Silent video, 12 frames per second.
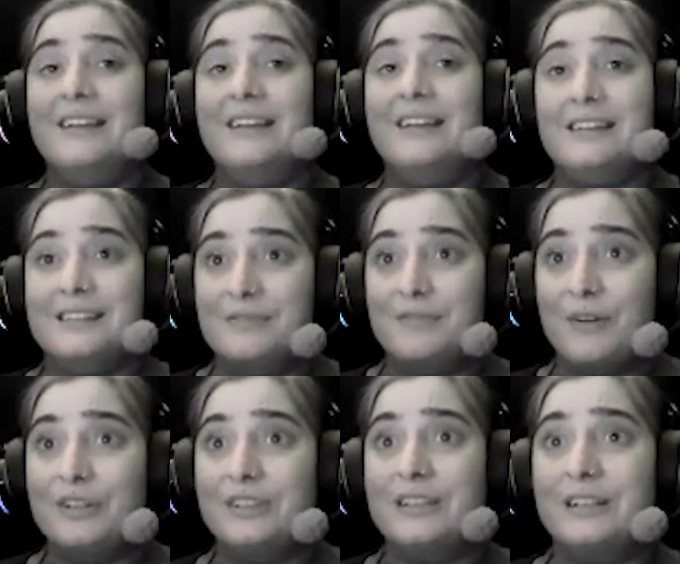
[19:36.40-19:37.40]
is
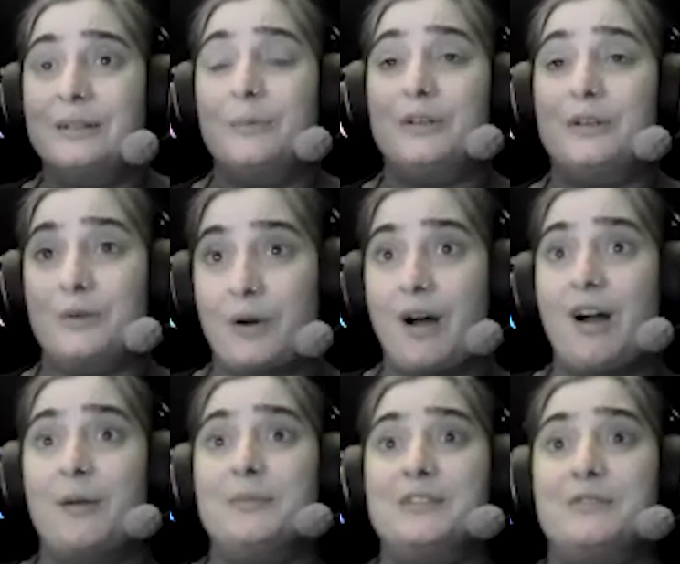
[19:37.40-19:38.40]
vertical, when your
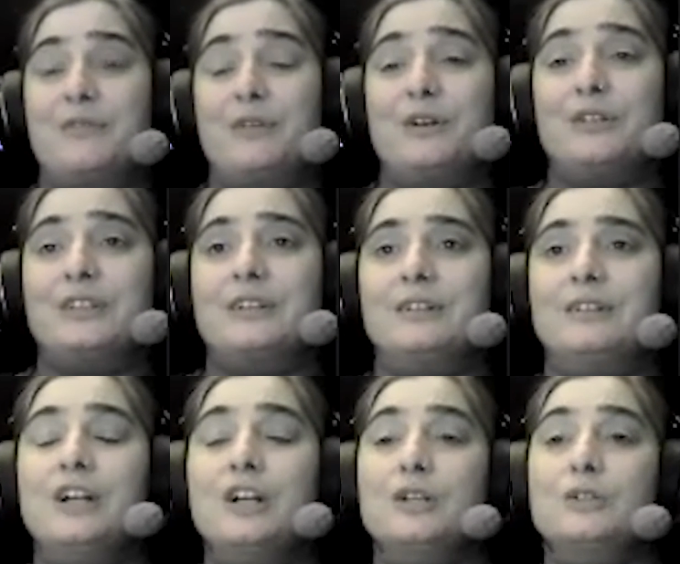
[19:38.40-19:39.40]
arm is
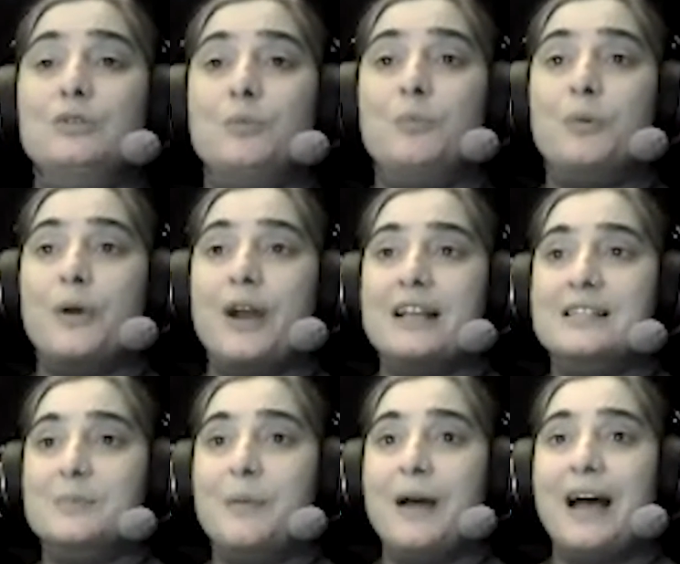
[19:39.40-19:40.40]
vertical to
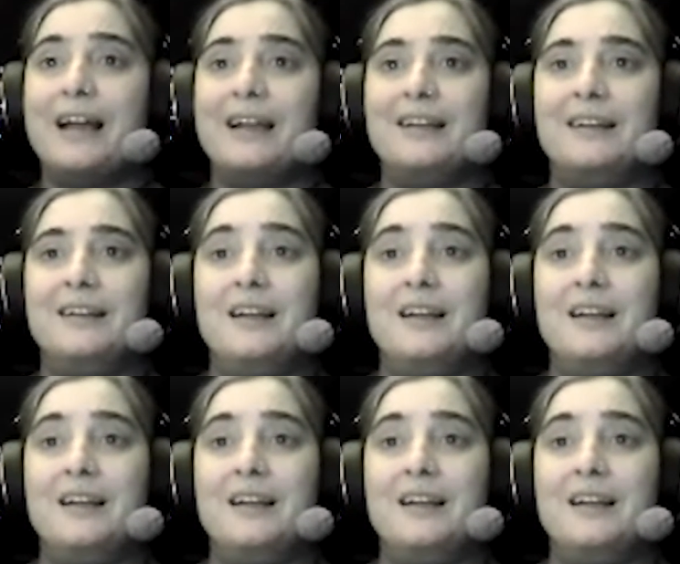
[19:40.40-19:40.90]
press back?